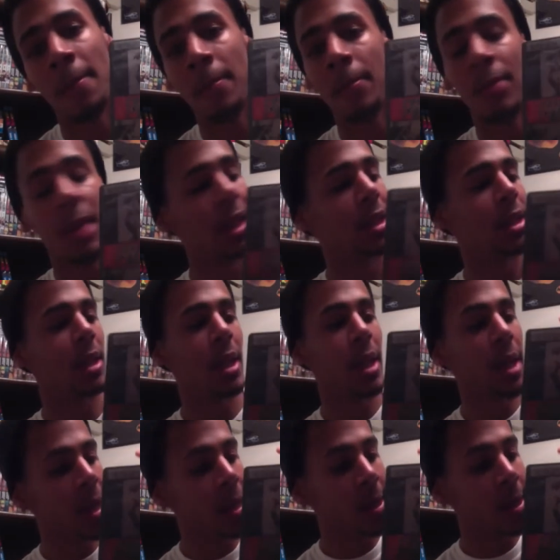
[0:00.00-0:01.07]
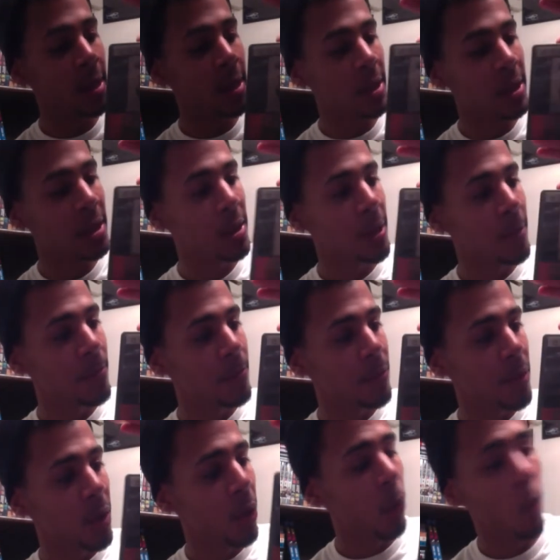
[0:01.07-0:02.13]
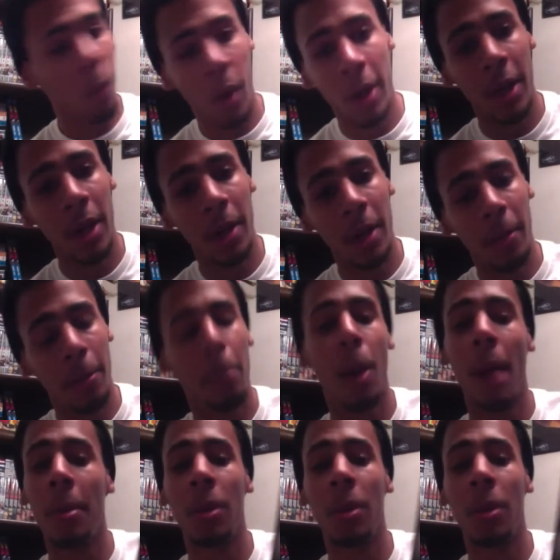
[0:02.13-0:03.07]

This is probably